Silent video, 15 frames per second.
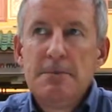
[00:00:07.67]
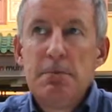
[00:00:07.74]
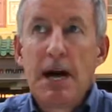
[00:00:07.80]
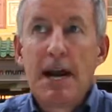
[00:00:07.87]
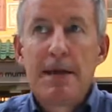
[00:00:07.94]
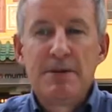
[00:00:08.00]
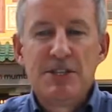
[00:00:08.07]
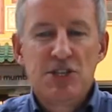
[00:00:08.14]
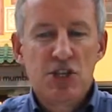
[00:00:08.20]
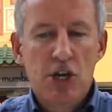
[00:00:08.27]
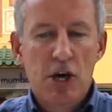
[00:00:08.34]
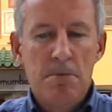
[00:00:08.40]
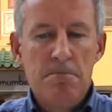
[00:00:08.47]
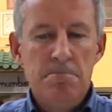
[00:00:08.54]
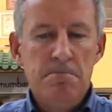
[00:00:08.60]
My name is
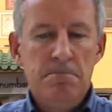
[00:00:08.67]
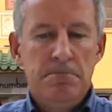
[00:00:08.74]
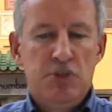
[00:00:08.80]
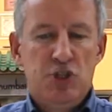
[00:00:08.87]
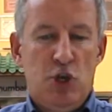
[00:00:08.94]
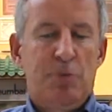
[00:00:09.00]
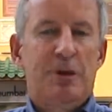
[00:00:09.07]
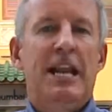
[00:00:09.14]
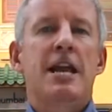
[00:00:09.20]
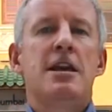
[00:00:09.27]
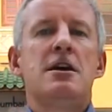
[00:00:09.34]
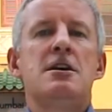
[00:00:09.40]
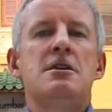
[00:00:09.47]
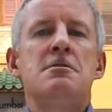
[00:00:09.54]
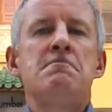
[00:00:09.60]
Tom, Tom
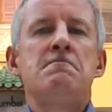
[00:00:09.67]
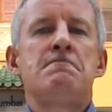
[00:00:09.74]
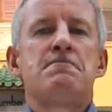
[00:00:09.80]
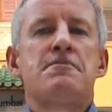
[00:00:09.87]
Clendon,